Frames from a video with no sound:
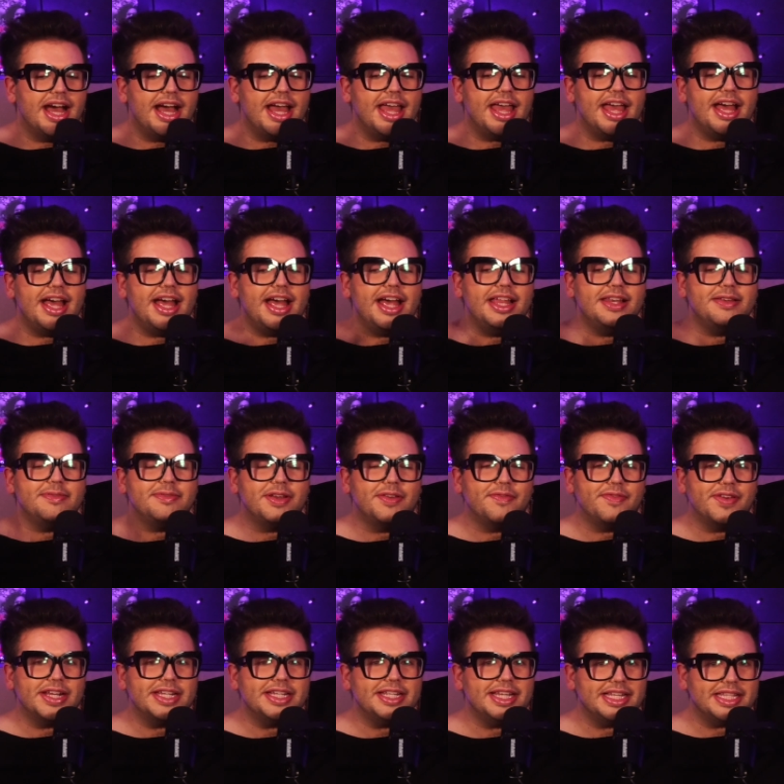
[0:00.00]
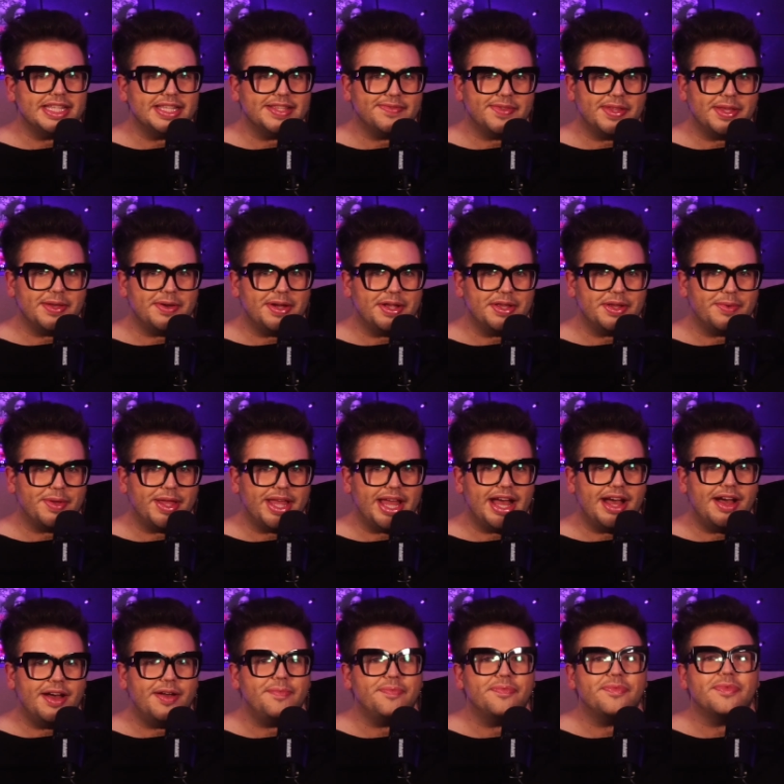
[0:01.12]
And don't forget to like this video on your way
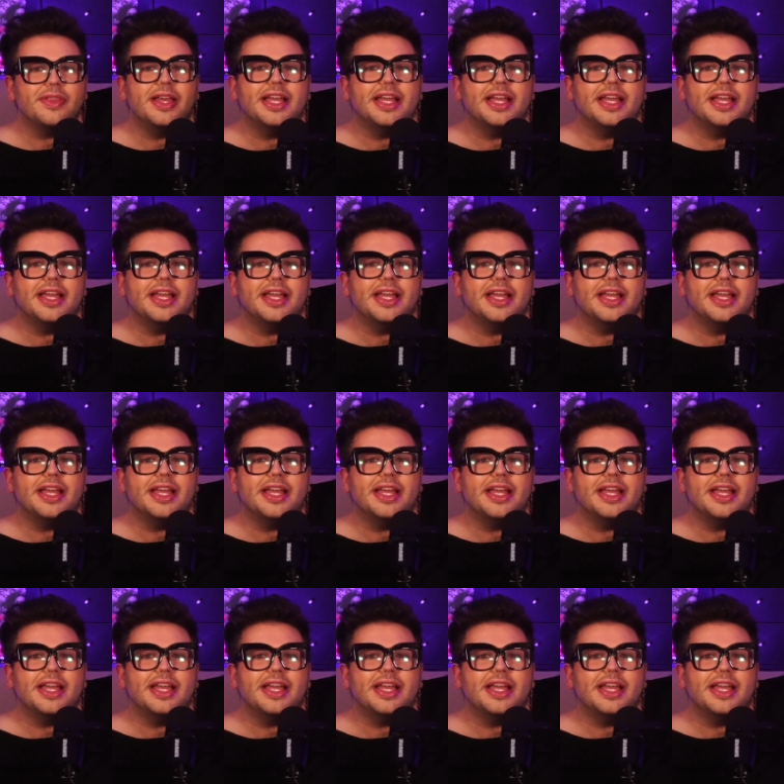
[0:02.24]
out.